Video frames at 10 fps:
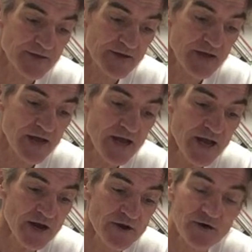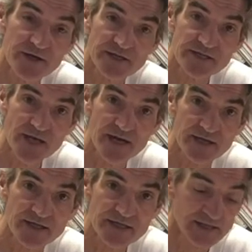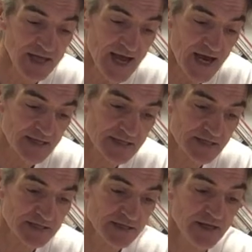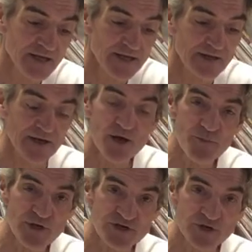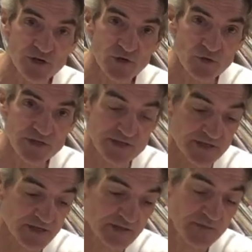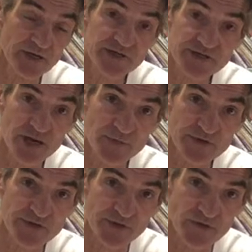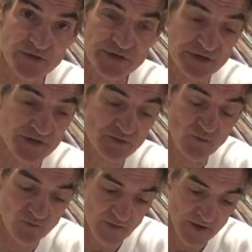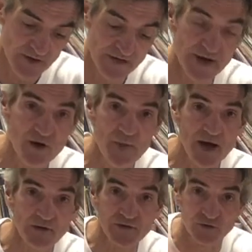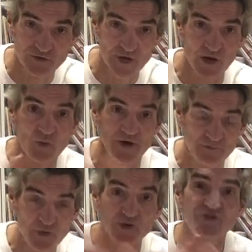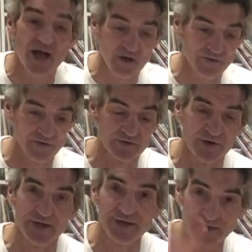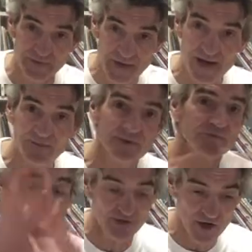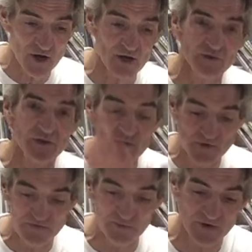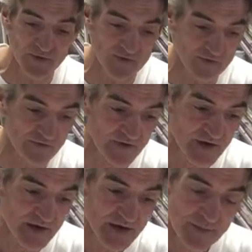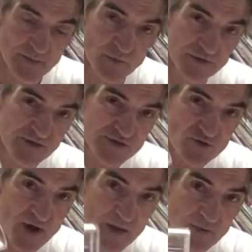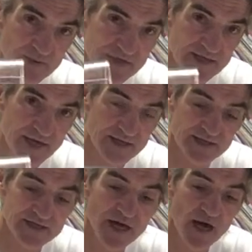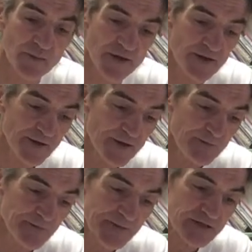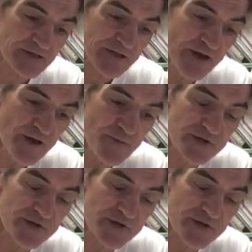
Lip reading: the air inside of this glass, the air pressure increases because the temperature increases. The air molecules all want to push out. They're like, oh man, I'm going to go, I want to move, I want to move. But we're going to trap them inside of this cup. So the air